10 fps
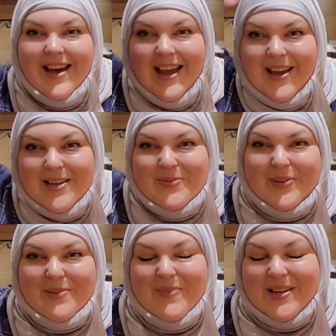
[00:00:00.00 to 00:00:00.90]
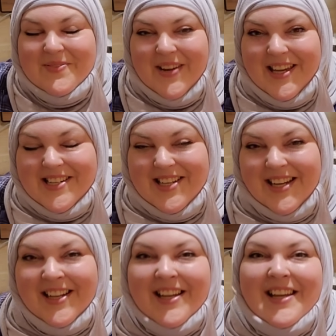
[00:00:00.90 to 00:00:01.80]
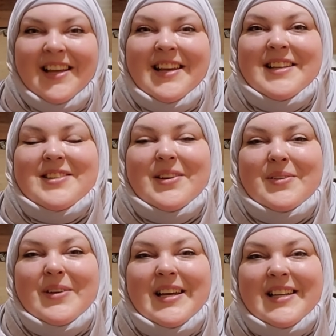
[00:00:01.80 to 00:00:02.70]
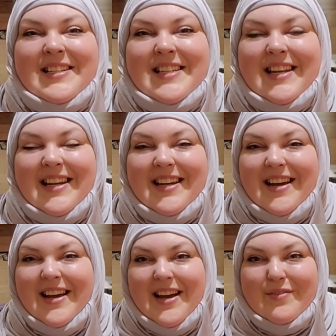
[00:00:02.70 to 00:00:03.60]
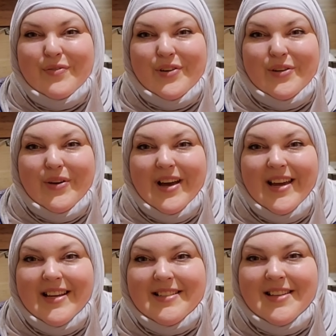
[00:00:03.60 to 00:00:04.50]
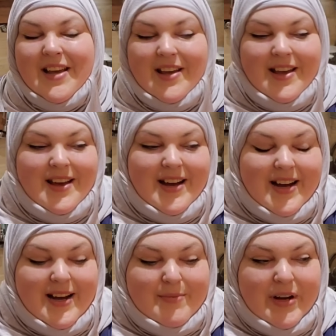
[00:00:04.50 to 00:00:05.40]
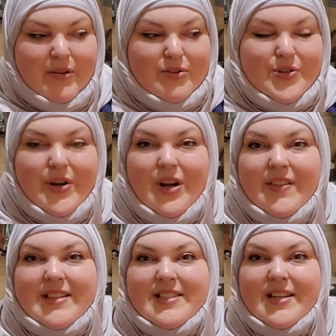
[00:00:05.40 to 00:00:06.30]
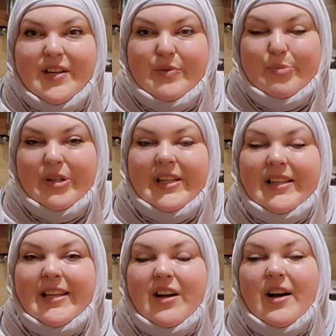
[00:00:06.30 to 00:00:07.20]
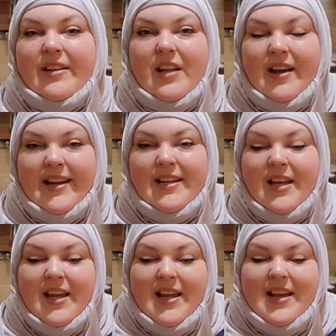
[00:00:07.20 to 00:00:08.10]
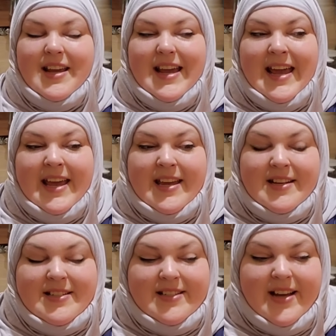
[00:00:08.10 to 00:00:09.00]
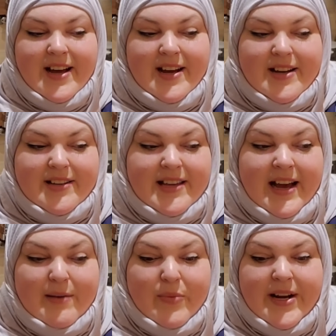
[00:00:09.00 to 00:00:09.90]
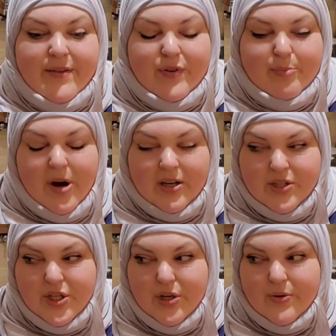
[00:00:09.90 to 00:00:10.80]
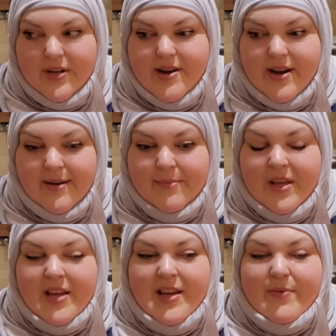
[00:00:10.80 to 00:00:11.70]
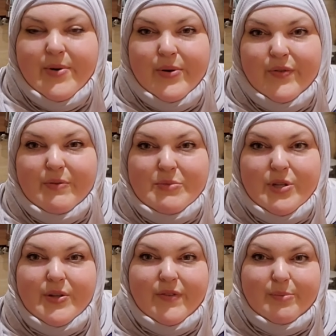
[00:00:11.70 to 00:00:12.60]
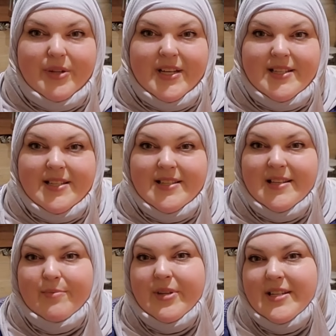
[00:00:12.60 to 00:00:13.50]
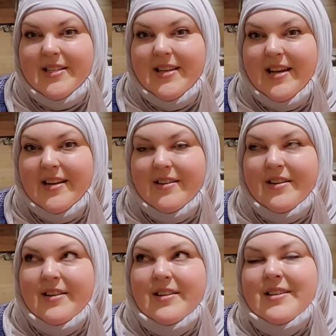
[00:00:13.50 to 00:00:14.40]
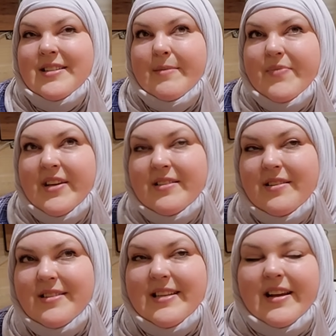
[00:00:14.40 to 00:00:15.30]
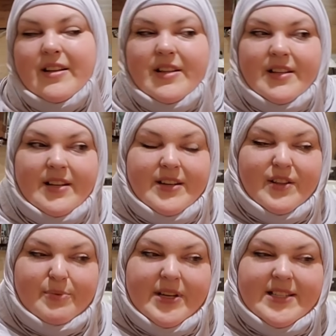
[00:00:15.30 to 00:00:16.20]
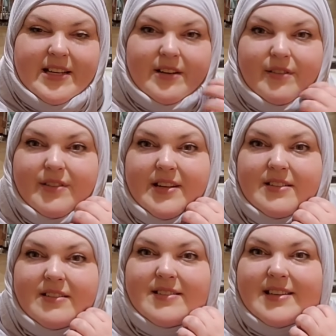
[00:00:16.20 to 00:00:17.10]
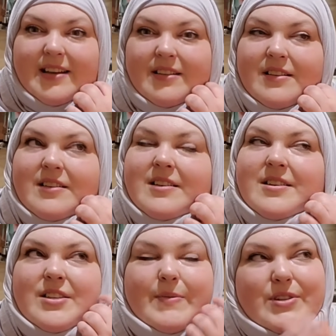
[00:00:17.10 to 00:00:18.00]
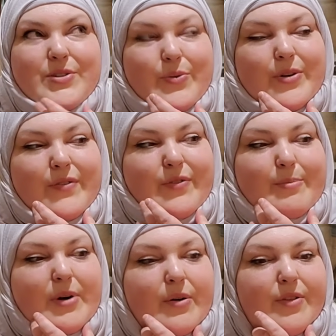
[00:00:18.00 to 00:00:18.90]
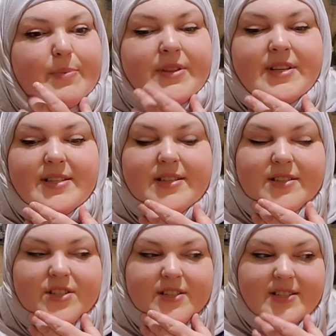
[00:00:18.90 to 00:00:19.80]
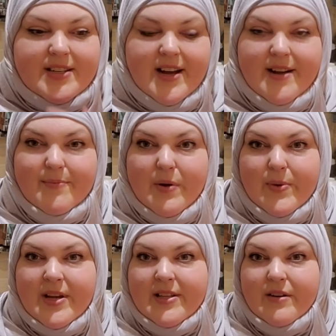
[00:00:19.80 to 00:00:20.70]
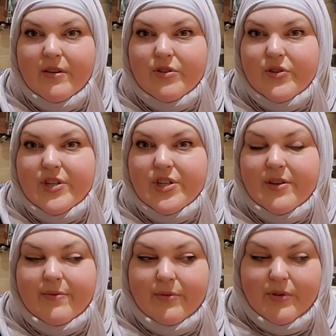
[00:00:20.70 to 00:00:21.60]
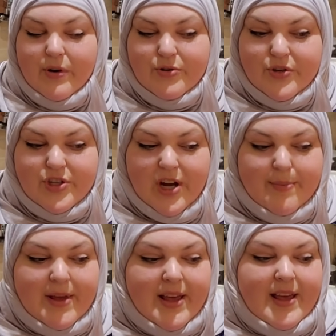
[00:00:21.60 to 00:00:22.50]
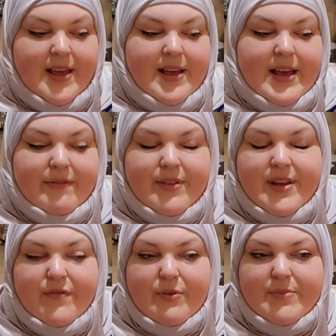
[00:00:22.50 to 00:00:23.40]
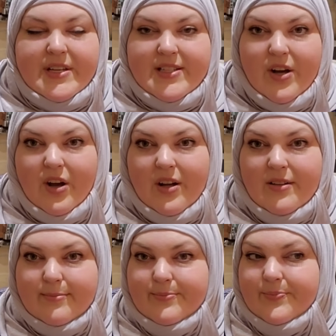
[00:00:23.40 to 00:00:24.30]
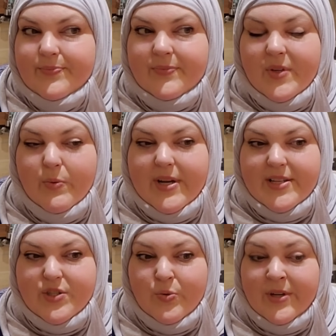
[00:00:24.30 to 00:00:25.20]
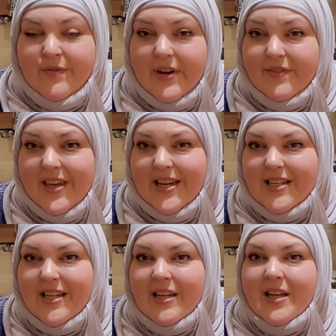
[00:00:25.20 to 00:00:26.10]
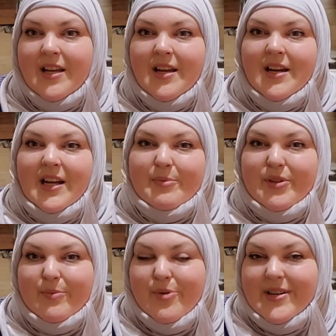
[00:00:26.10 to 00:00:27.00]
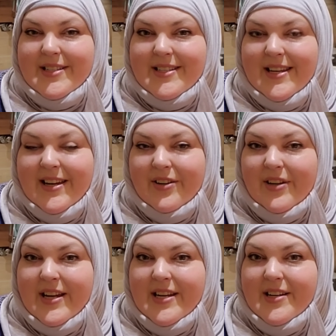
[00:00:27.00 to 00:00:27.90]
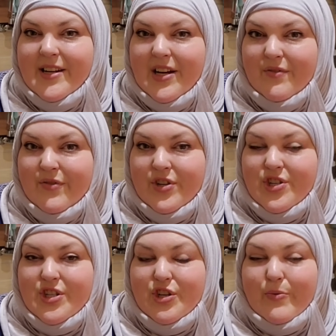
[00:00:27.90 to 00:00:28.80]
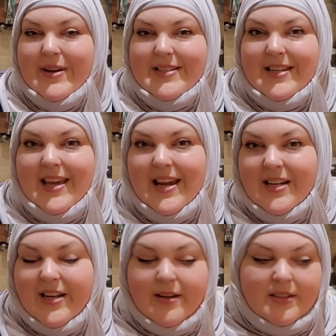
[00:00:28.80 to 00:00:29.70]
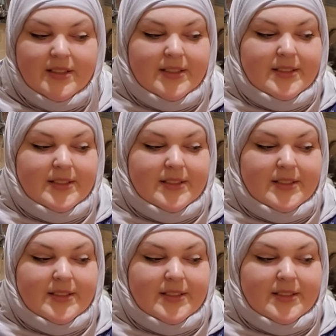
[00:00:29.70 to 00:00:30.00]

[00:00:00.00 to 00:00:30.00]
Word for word: Hi guys, welcome back to my kitchen. So today I have for you guys a grocery haul that's done completely online. And yeah, I'm waiting for part two to come. We ordered from two different places. Some places had some things on sale, another place had other things on sale. So we just ordered from both. But this is just a weekly grocery shop. Everything from this haul was 25 KB. I'll put the prices here in conversion, US and Canada.